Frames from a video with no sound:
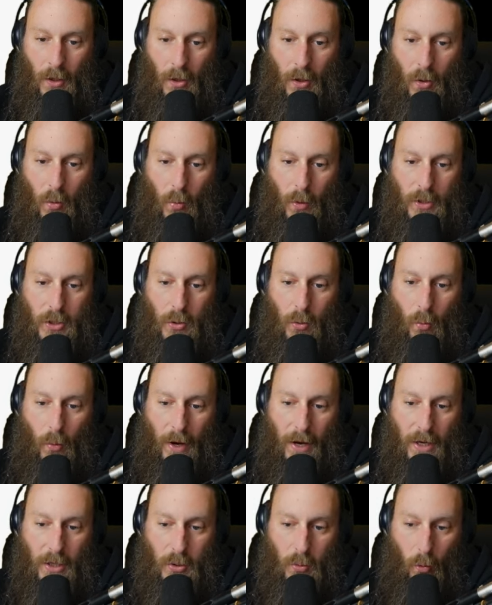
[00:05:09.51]
which
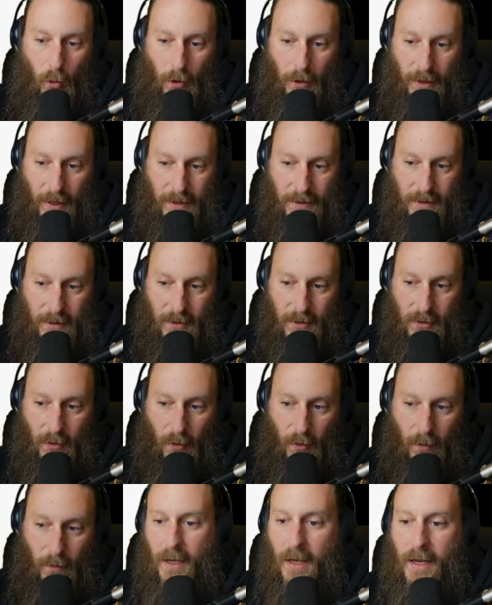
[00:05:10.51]
wage war against the
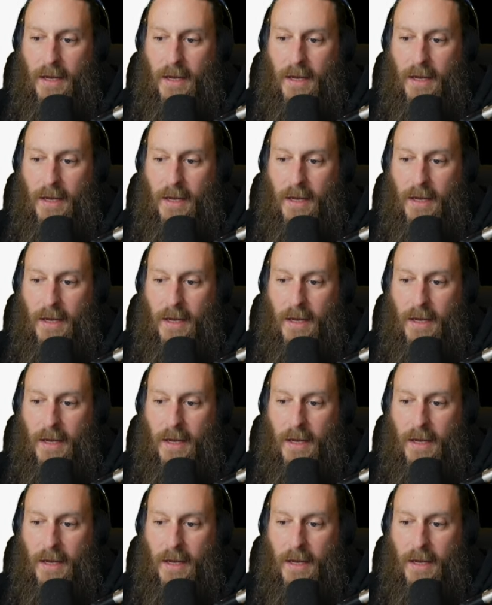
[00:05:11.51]
soul.